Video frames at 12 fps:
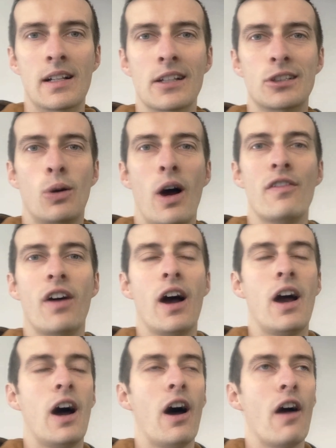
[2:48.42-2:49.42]
So
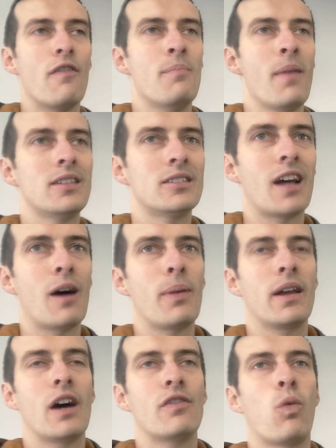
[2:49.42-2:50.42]
I've messed up
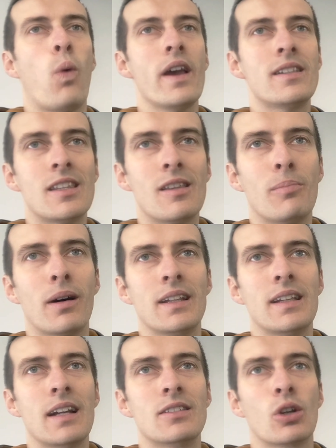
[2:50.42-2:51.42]
and I've wasted the
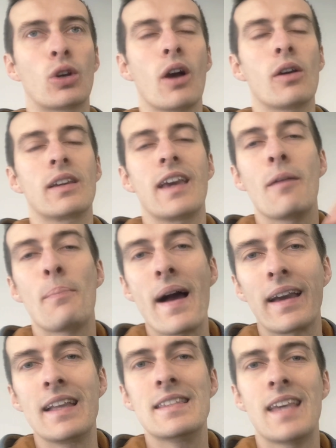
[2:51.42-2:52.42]
money, and to go get
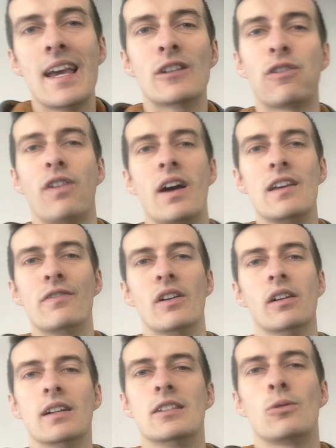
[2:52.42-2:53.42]
back into his
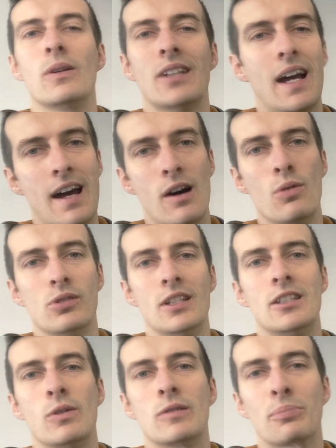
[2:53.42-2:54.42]
favor, into his house,
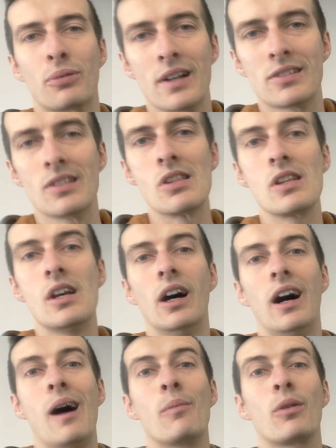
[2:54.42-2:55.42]
into his presence,
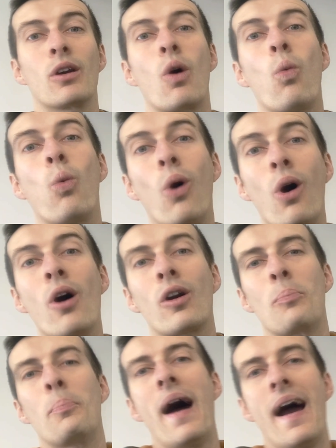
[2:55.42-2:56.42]
I'm going to
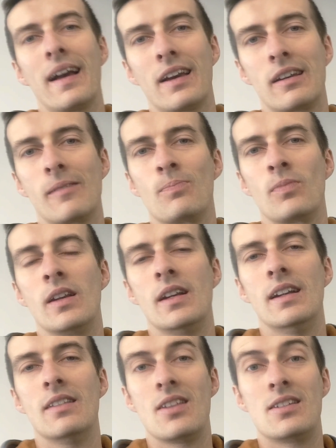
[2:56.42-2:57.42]
work back
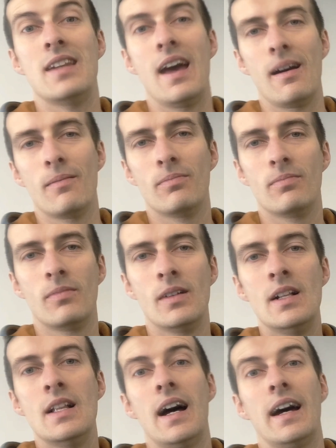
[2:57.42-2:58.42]
the debt.
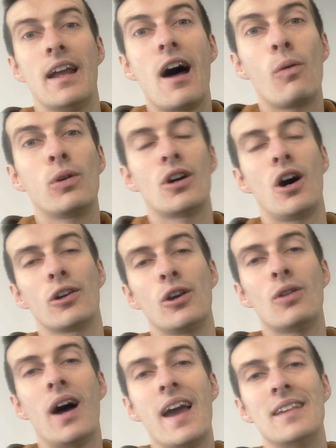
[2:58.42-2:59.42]
And I would
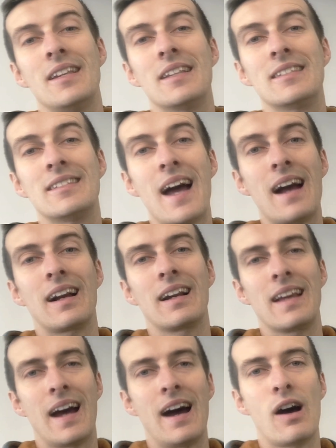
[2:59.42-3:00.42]
argue that is
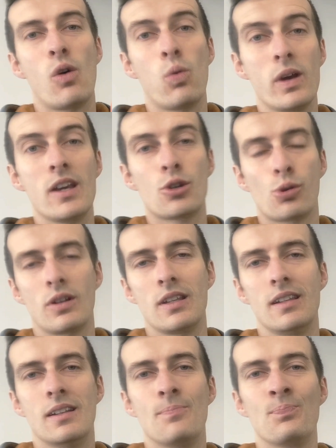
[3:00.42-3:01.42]
exactly how we
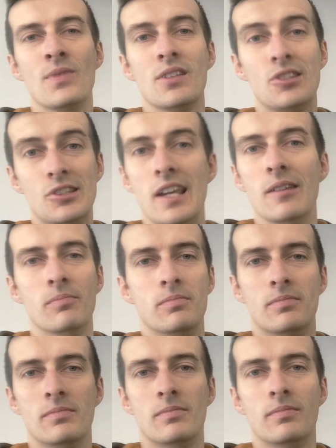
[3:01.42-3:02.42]
treat sin.
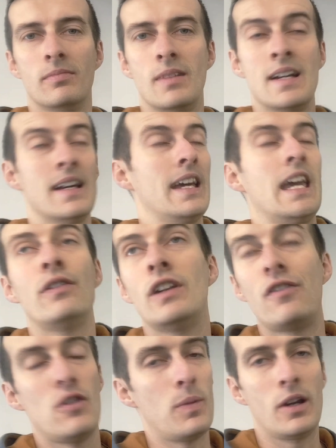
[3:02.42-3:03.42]
Even
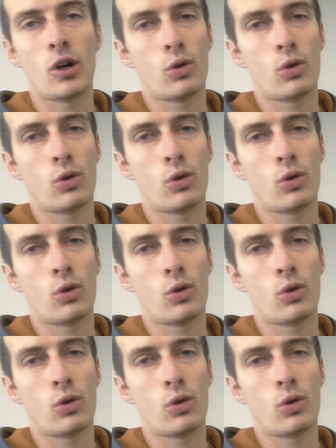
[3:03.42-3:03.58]
if you've been a